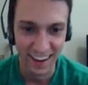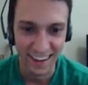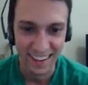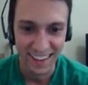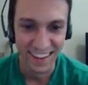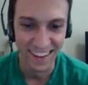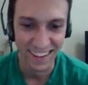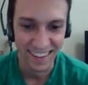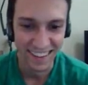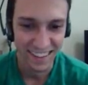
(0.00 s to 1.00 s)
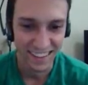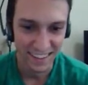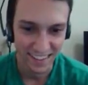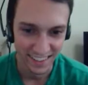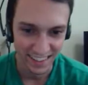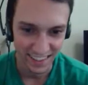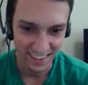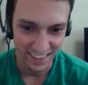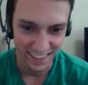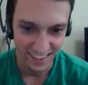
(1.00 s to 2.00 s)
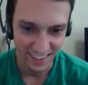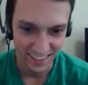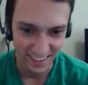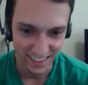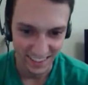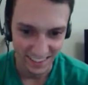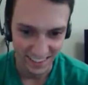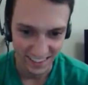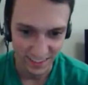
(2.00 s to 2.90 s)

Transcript: No one is speaking in this clip.